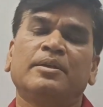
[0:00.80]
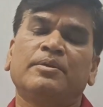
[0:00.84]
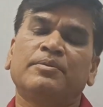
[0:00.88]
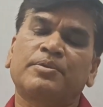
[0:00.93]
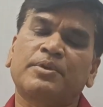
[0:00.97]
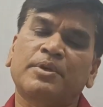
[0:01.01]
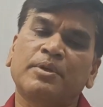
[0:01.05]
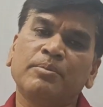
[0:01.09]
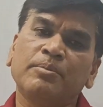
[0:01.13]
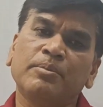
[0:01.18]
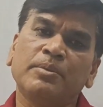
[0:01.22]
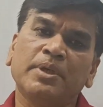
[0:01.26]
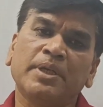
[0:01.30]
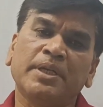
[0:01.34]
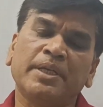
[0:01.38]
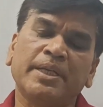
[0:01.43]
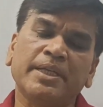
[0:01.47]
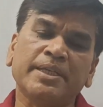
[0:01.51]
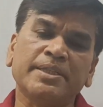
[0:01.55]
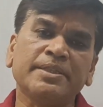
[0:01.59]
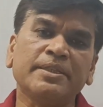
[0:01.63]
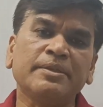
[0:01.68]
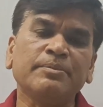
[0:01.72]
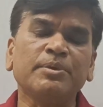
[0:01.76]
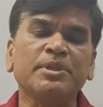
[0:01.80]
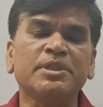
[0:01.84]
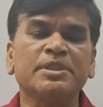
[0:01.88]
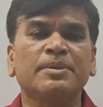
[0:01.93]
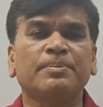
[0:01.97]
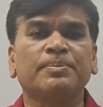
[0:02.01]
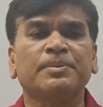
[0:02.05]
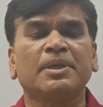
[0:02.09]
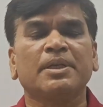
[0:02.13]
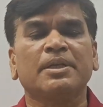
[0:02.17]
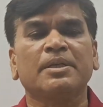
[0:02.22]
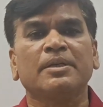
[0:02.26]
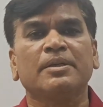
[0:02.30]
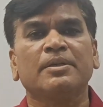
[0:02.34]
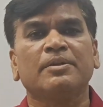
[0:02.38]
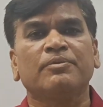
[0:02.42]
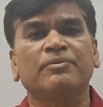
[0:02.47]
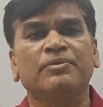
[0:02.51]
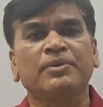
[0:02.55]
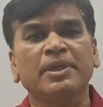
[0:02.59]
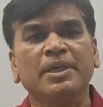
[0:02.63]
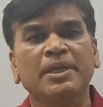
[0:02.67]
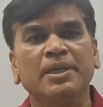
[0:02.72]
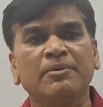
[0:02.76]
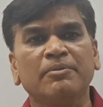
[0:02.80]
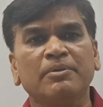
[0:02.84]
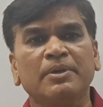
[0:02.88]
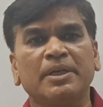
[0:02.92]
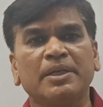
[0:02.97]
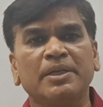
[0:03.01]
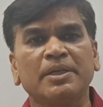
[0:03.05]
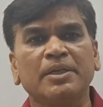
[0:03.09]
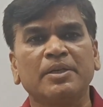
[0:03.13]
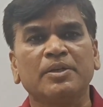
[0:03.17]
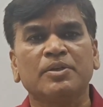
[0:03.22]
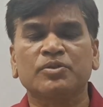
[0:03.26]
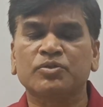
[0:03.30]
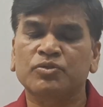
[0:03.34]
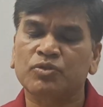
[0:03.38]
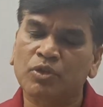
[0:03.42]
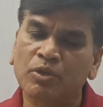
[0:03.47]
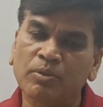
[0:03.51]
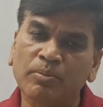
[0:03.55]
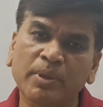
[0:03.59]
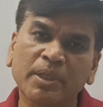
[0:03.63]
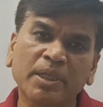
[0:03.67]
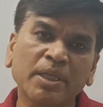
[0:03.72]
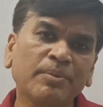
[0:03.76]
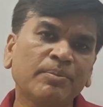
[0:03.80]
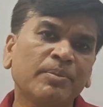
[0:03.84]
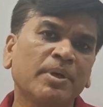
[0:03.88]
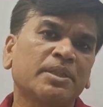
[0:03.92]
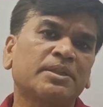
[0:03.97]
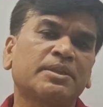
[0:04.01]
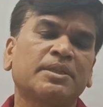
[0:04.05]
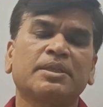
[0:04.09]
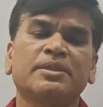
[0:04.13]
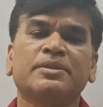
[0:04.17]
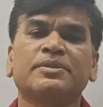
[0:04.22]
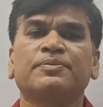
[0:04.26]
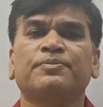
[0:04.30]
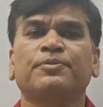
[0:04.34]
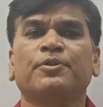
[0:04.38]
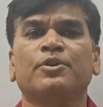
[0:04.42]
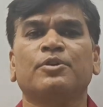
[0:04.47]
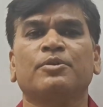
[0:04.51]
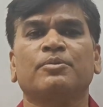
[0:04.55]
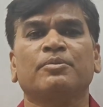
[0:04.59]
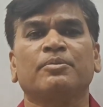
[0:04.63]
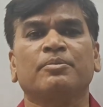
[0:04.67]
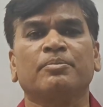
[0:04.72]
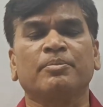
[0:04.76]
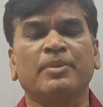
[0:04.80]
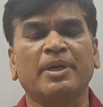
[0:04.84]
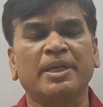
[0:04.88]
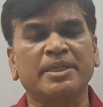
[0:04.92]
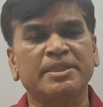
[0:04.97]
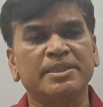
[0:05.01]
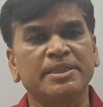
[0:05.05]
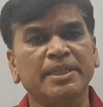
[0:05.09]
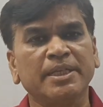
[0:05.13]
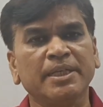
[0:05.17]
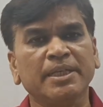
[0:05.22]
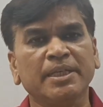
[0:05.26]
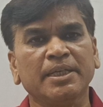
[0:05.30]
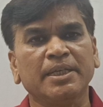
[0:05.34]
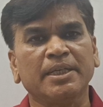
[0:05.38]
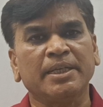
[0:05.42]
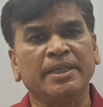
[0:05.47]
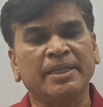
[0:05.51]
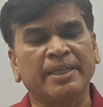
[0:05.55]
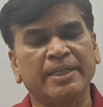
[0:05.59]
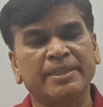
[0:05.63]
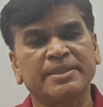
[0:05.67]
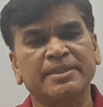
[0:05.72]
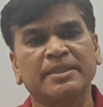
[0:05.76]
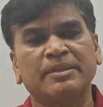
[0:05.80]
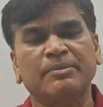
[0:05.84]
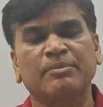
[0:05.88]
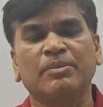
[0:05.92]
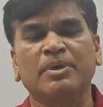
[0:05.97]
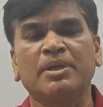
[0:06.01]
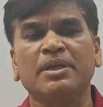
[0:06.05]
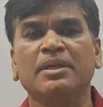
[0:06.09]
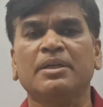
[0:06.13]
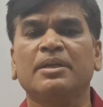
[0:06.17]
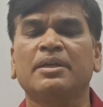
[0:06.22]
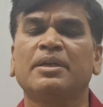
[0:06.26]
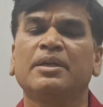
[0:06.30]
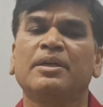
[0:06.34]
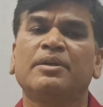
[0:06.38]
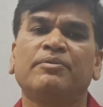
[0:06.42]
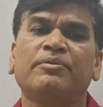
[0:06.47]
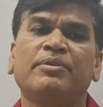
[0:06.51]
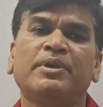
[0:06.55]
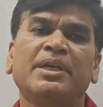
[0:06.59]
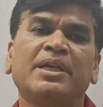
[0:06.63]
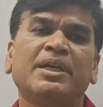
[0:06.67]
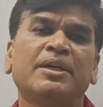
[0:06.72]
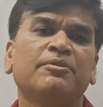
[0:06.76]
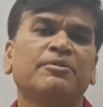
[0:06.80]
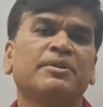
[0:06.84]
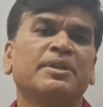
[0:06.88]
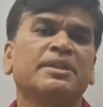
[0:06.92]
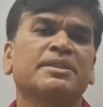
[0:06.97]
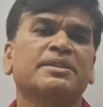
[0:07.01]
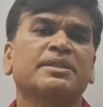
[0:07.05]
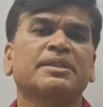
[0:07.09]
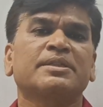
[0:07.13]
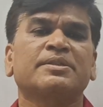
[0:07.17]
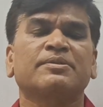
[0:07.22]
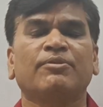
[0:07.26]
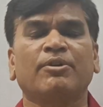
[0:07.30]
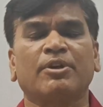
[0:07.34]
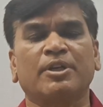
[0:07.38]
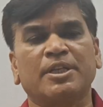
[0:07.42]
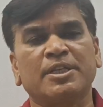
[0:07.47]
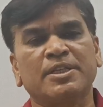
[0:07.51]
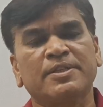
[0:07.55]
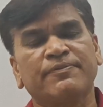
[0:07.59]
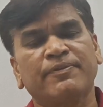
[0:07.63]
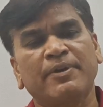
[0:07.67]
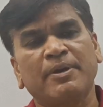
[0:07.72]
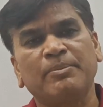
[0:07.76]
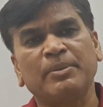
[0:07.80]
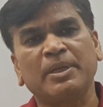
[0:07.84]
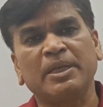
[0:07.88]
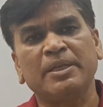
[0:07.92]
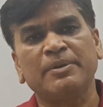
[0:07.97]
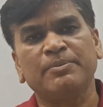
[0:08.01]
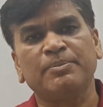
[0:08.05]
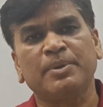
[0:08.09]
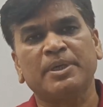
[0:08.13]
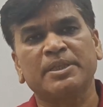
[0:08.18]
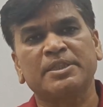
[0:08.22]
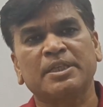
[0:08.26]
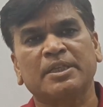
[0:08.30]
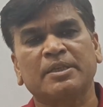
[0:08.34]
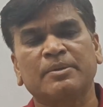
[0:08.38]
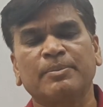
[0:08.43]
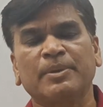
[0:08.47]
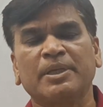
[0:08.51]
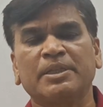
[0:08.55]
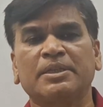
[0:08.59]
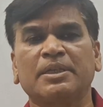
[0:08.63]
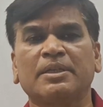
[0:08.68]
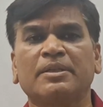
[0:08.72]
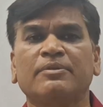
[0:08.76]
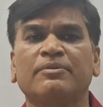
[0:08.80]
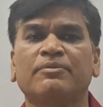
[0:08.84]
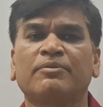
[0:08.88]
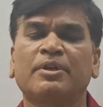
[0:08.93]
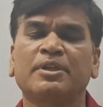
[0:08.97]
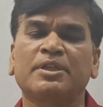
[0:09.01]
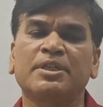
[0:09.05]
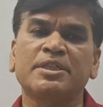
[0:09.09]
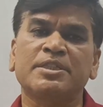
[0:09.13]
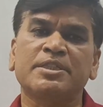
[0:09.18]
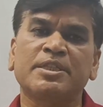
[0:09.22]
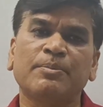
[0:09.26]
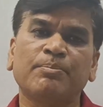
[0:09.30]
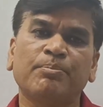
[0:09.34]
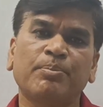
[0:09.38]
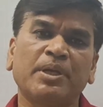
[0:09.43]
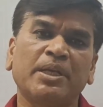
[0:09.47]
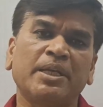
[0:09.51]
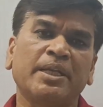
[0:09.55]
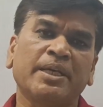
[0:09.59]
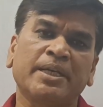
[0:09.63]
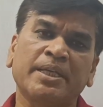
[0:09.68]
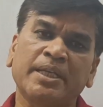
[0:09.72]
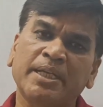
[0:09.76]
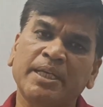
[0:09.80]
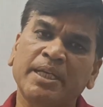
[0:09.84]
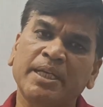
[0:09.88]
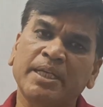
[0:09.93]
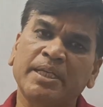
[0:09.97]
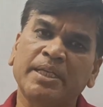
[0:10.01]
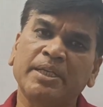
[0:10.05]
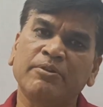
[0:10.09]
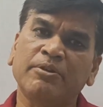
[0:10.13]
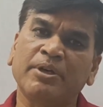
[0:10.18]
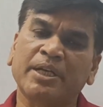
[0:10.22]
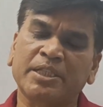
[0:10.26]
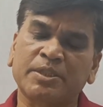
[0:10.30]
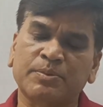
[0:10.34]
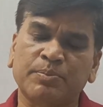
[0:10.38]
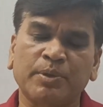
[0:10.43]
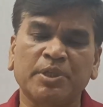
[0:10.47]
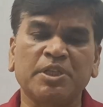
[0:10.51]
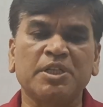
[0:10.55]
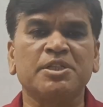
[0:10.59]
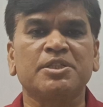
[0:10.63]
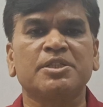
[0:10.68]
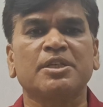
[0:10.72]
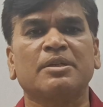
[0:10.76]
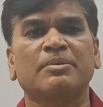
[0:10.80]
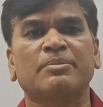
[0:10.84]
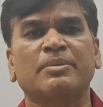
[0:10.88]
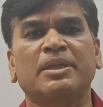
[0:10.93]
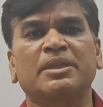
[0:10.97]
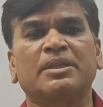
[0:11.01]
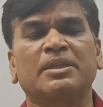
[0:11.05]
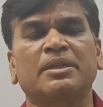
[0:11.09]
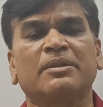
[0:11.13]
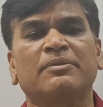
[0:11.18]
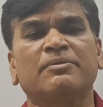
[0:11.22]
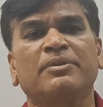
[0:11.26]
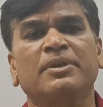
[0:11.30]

From index number chapter, we have learned so many methods for measuring index number. We have discussed what is family budget method, what is simple aggregative expenditure method.